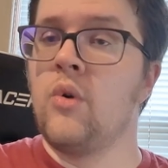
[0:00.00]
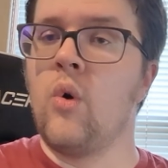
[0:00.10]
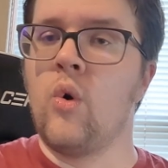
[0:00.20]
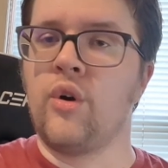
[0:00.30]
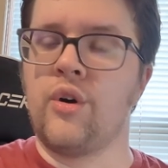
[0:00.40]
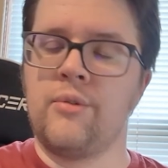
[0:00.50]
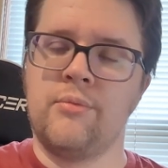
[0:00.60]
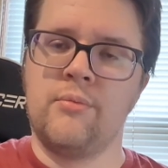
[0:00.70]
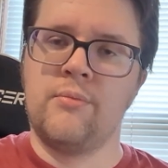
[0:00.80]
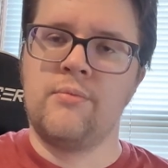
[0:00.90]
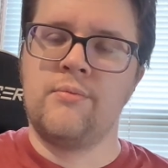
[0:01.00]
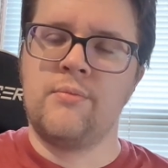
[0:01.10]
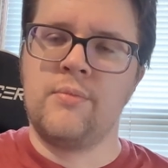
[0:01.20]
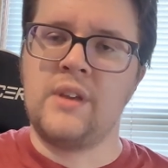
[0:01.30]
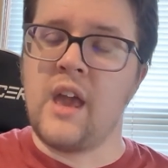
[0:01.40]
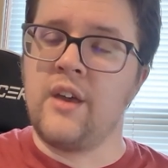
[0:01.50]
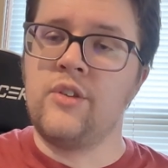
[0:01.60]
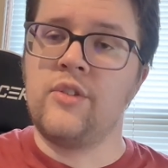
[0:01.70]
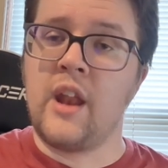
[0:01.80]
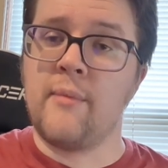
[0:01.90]
or
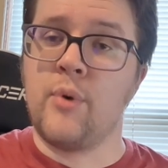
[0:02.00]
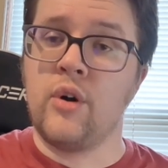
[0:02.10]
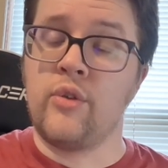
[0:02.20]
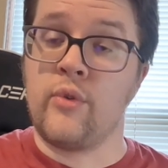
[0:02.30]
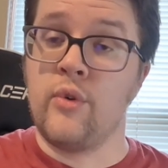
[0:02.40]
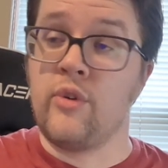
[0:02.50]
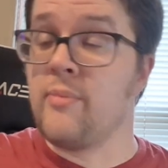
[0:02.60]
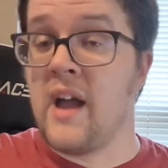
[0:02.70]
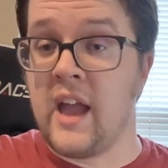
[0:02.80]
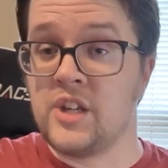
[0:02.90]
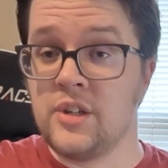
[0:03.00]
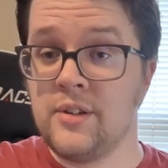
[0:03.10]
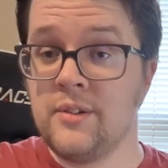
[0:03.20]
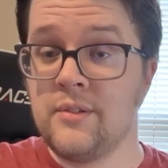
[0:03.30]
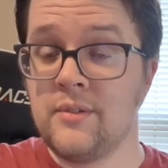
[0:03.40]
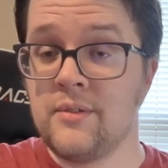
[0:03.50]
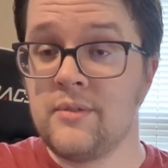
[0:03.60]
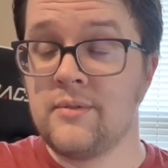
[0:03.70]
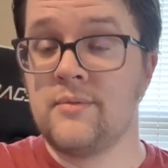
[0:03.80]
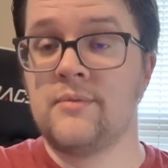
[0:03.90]
gigs that I book through with my agent,
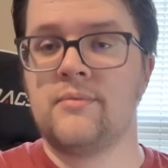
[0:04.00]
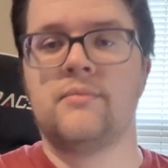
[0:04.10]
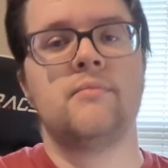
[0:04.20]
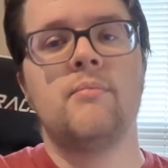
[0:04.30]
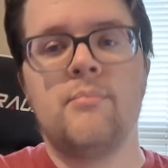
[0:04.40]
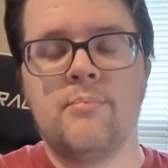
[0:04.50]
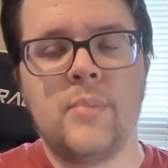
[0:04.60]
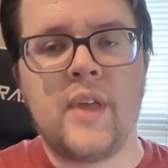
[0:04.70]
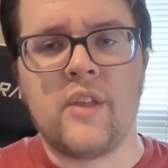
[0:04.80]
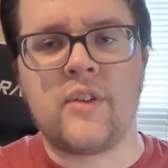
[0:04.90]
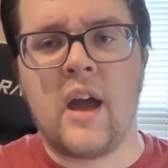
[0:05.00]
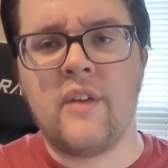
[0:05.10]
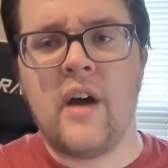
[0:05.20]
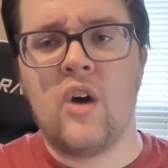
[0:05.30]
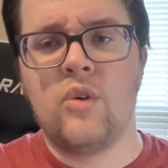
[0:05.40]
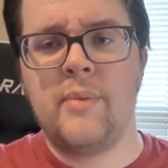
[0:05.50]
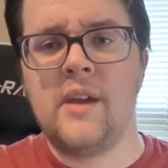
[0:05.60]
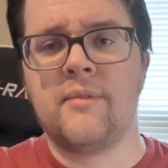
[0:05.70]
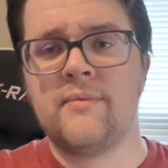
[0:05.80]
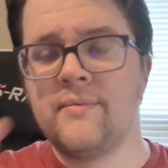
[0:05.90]
but that's kind of how it will
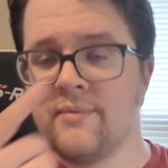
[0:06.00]
be.